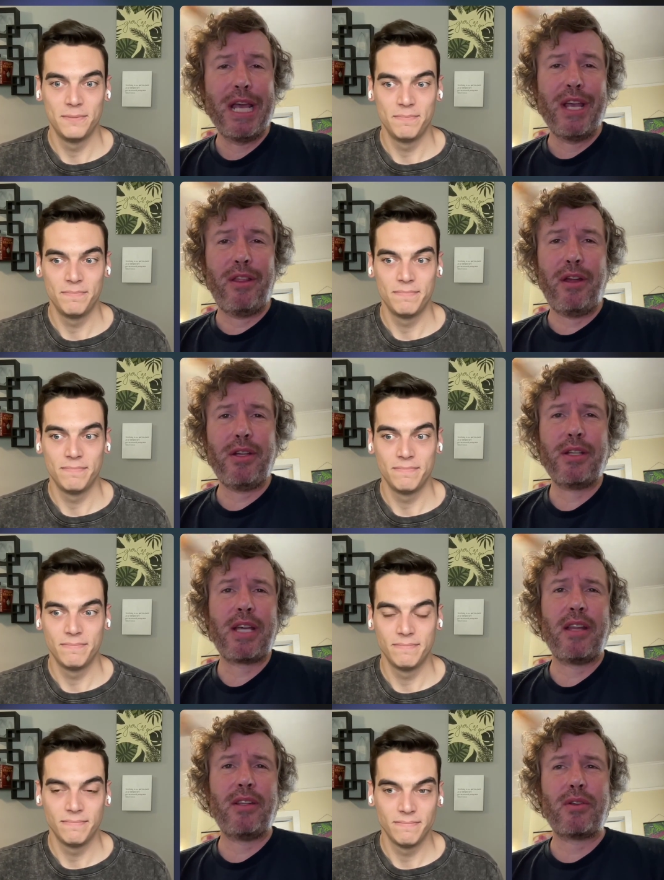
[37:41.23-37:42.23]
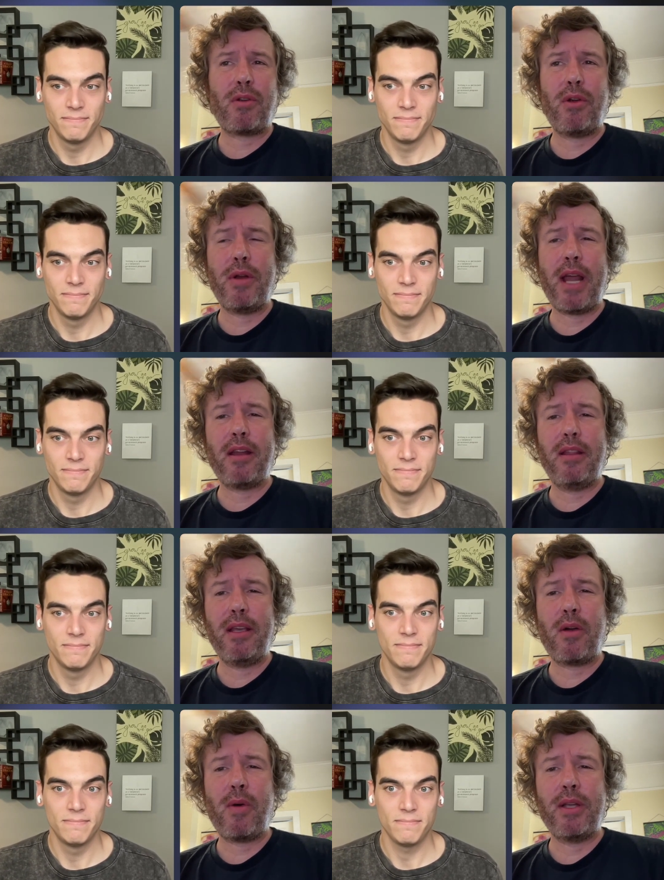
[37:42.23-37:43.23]
Speaker 1: they're just kind of screwed and out of the
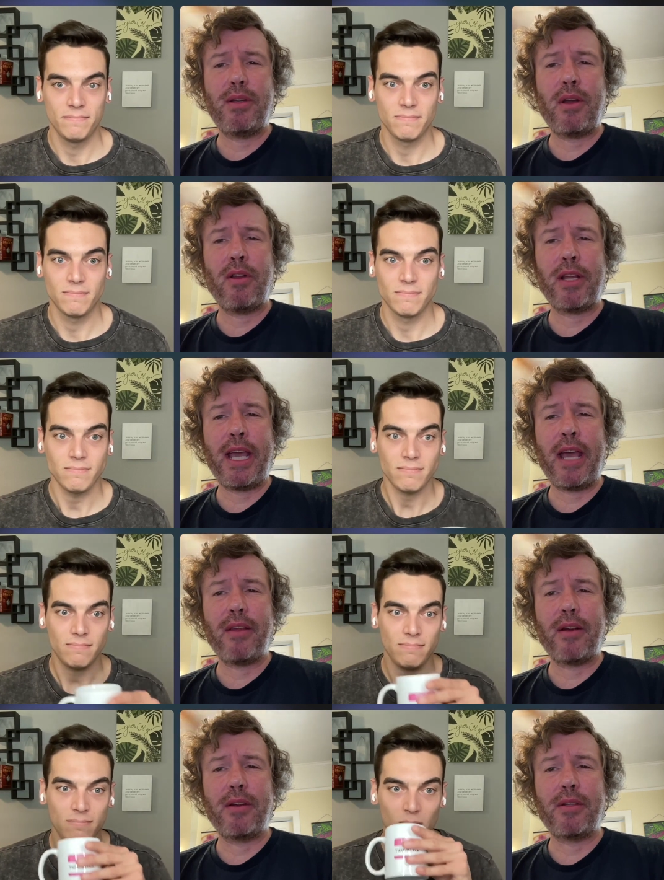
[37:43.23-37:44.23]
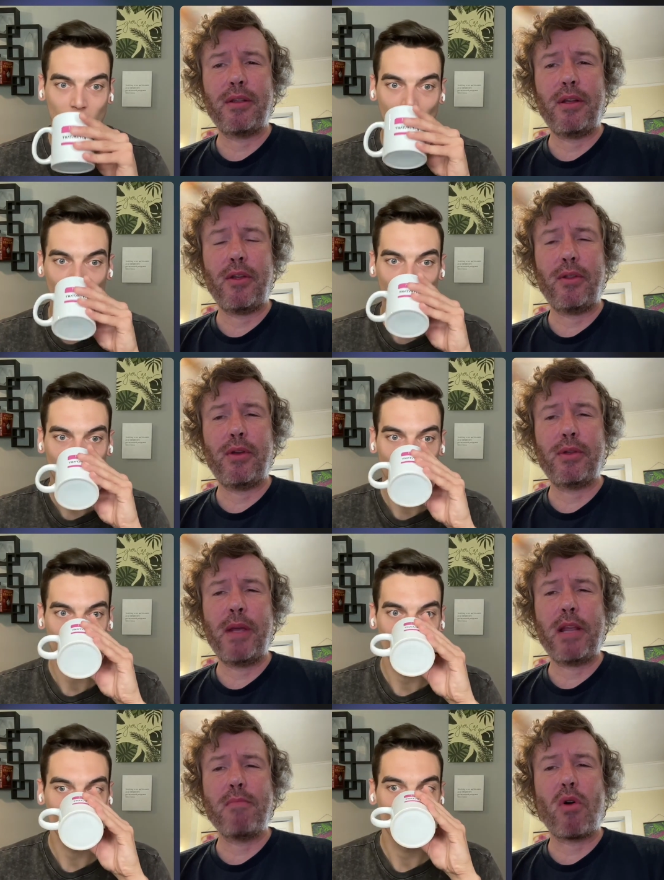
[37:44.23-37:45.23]
equation altogether. So you know, there's
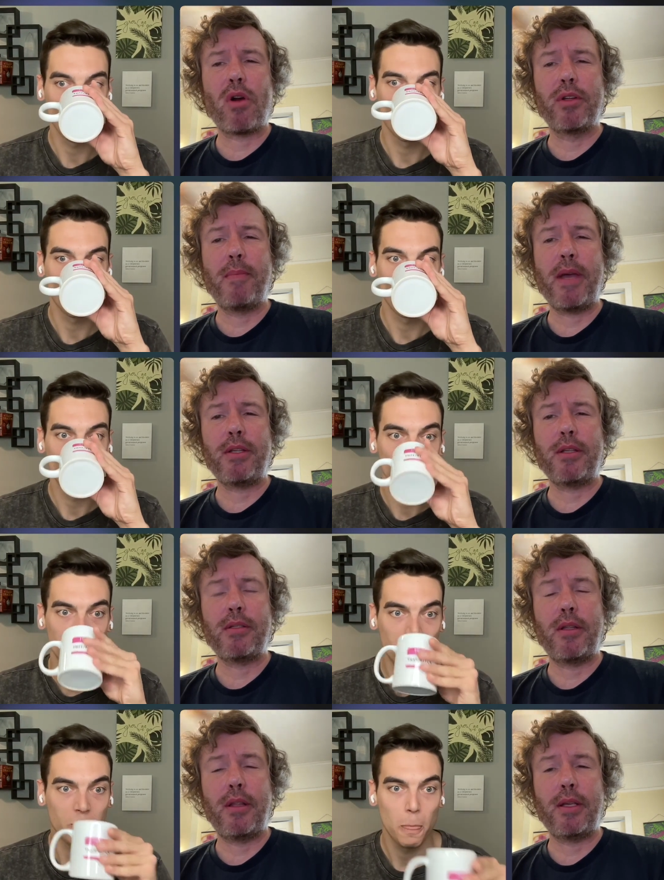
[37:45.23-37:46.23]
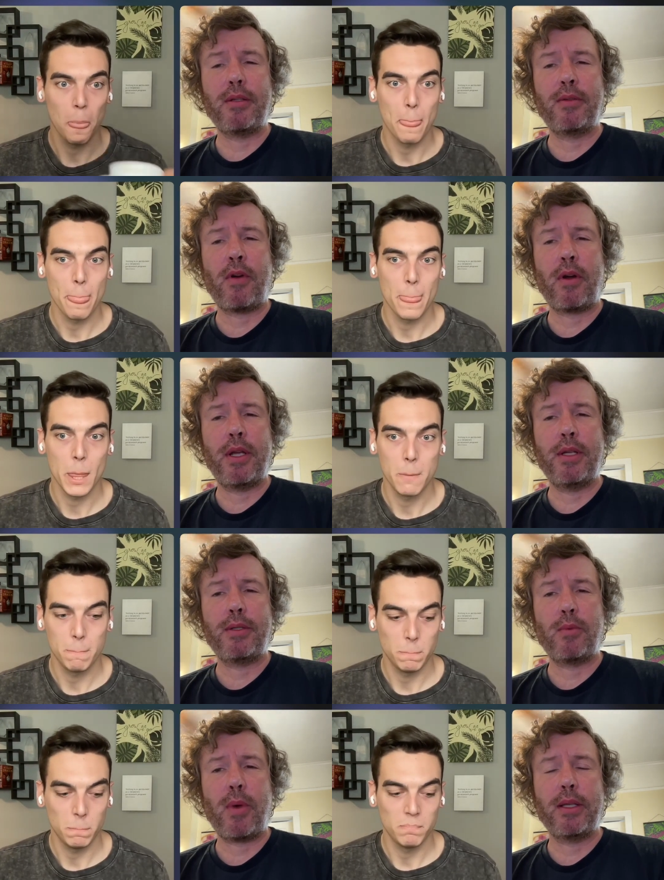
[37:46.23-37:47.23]
many moral dimensions to this, as far as
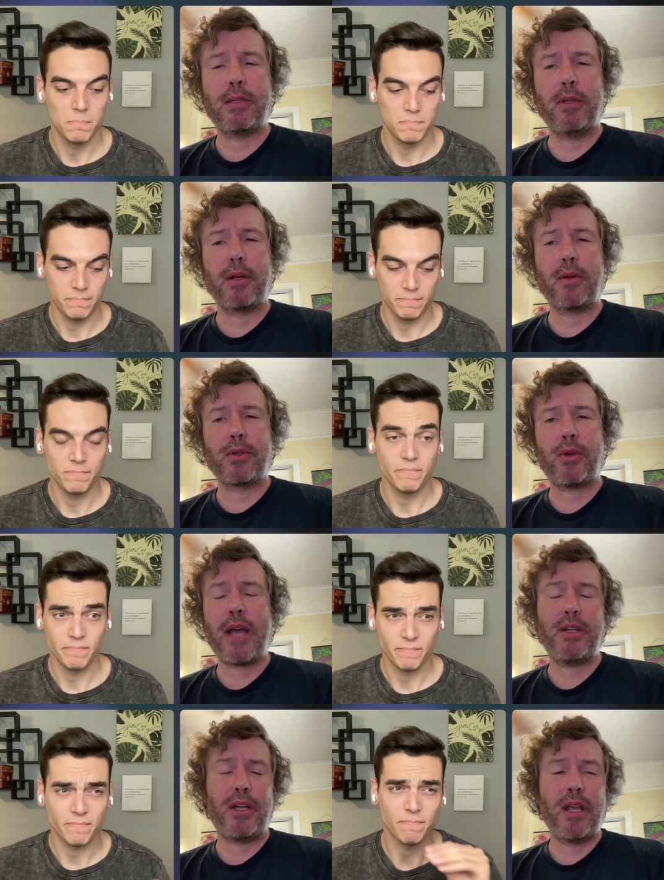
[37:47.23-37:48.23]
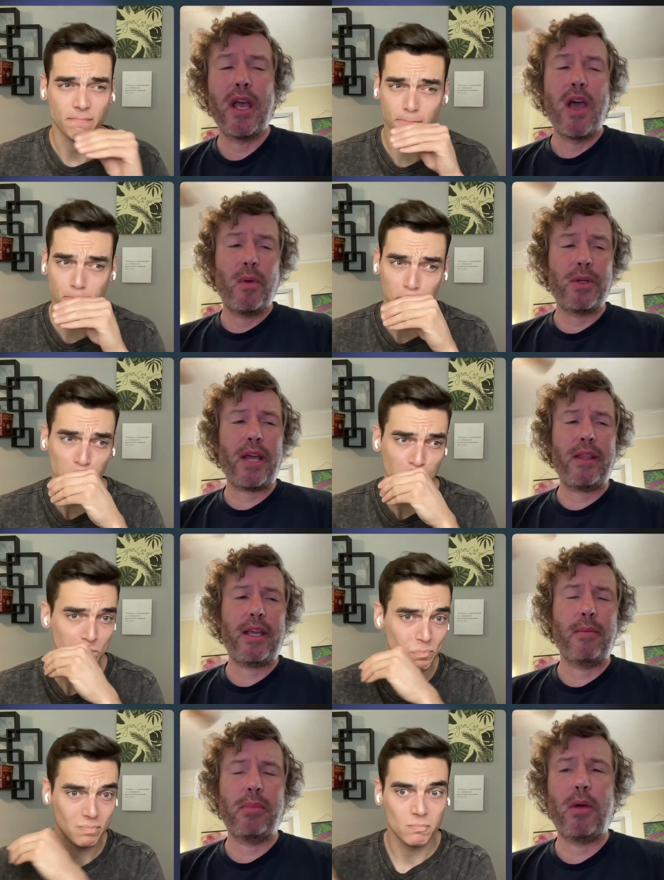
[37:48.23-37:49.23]
well as political strategy, which I think
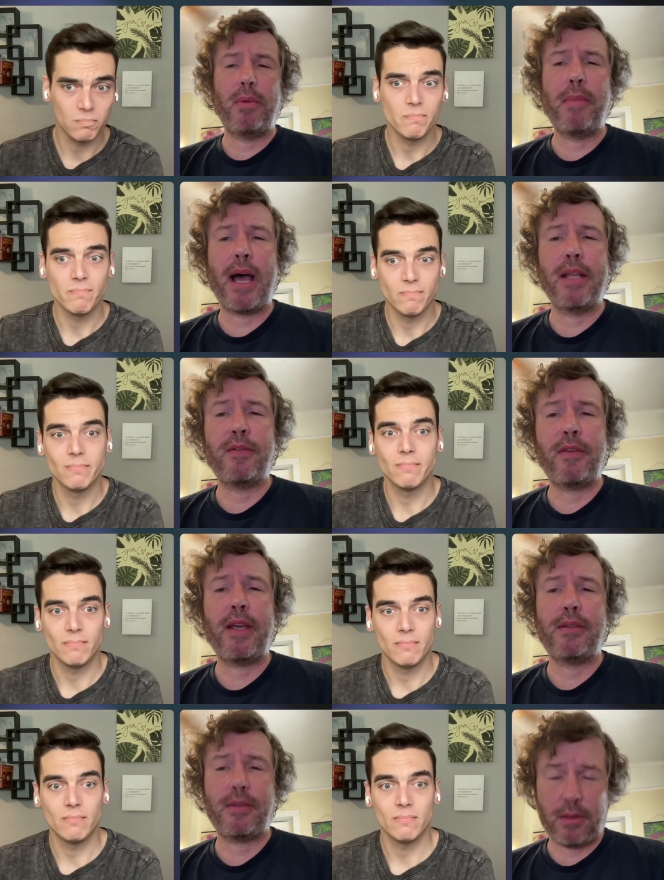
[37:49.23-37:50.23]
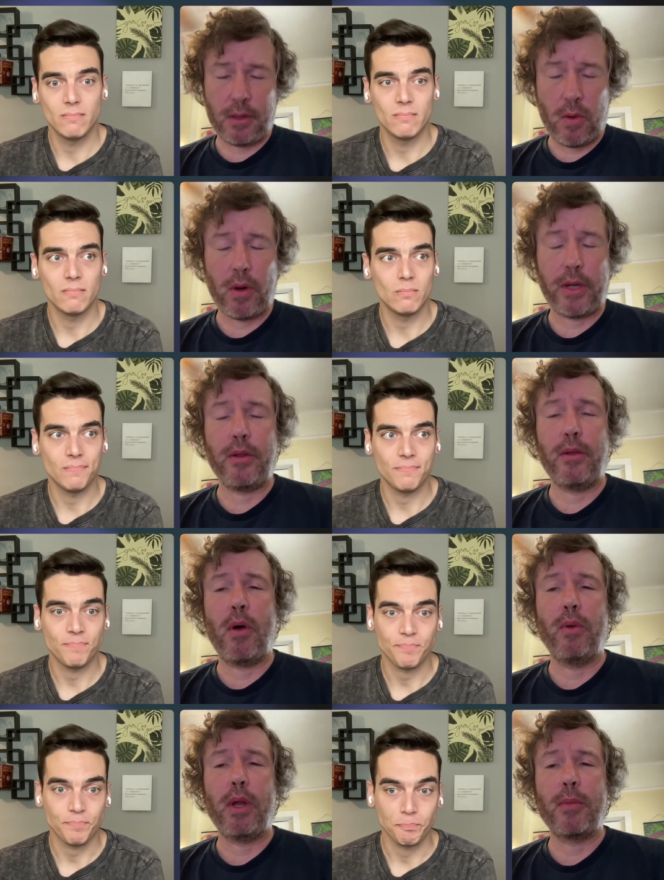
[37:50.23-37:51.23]
could blow up in Biden's face, according to the
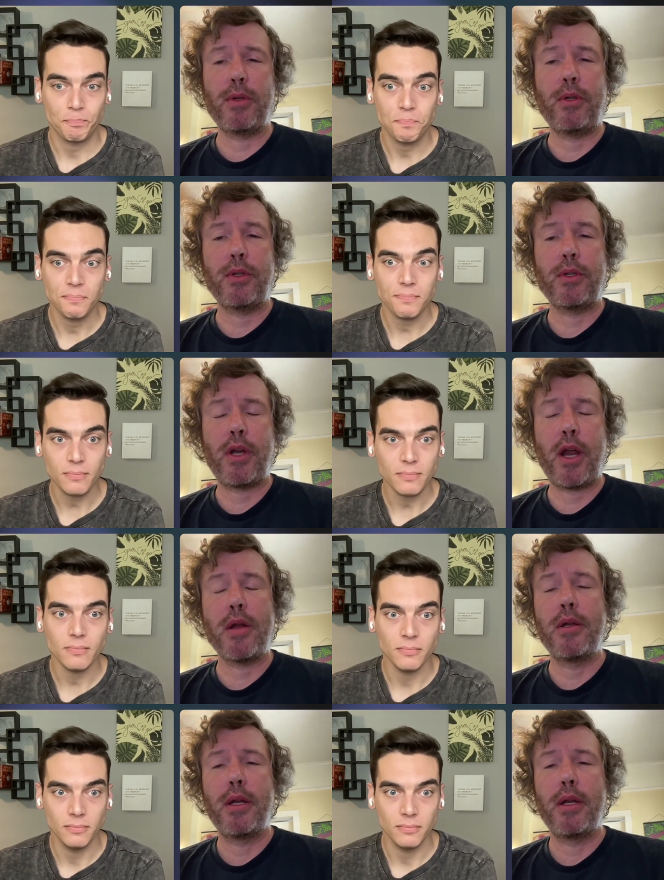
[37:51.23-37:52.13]
poll numbers you just shared.